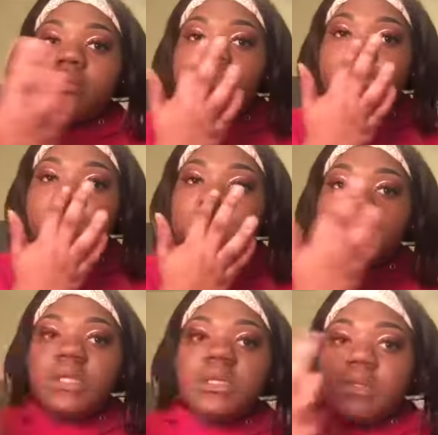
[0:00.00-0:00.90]
blend
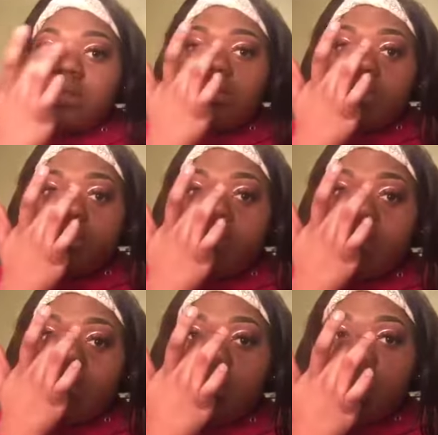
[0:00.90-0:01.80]
it in a little
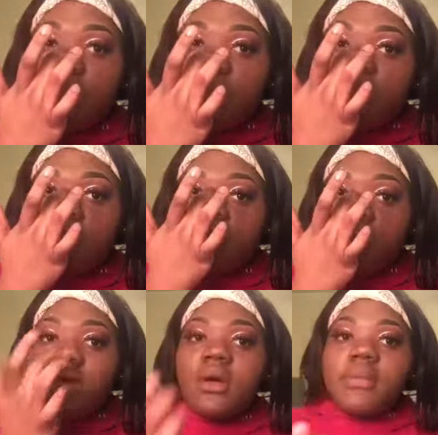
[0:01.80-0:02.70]
bit. And I put
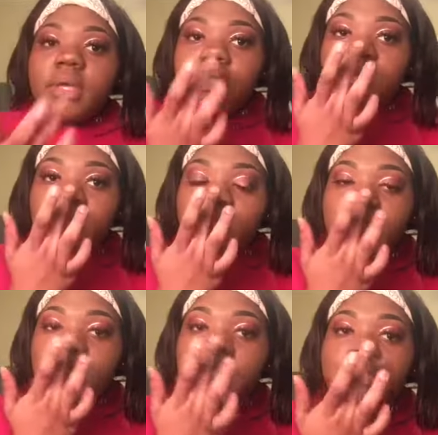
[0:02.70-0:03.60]
it on my
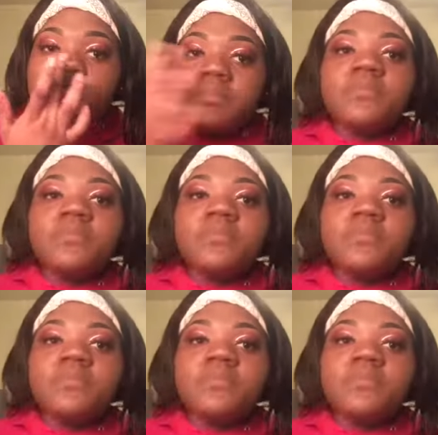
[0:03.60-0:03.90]
nose